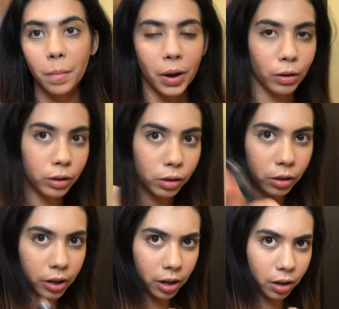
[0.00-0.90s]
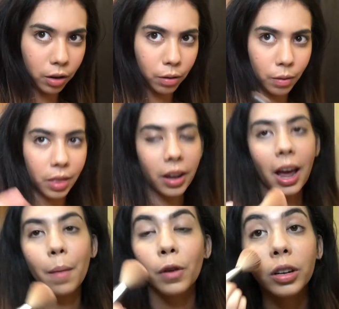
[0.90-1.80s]
but also look at you in the
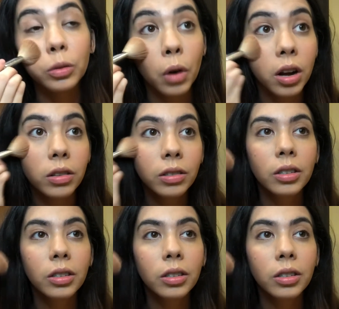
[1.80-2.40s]
camera as well.